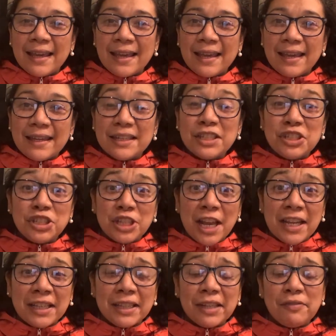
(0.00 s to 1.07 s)
It is
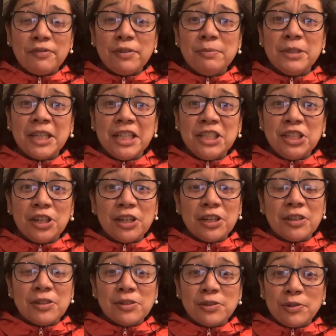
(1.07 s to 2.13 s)
Jacqueline from JGR
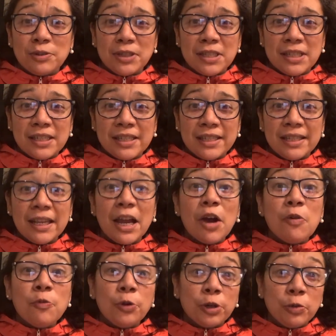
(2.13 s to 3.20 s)
Consultancy,
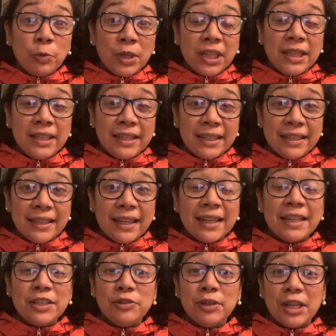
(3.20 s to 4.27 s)
award-winning dean and
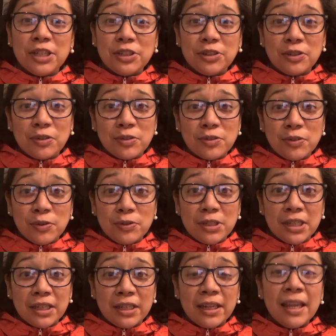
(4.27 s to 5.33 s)
educational
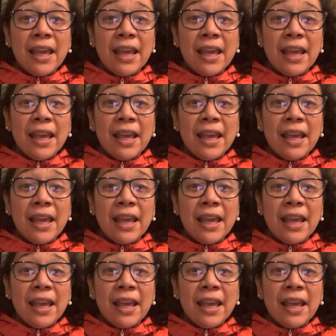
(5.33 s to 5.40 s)
consultant,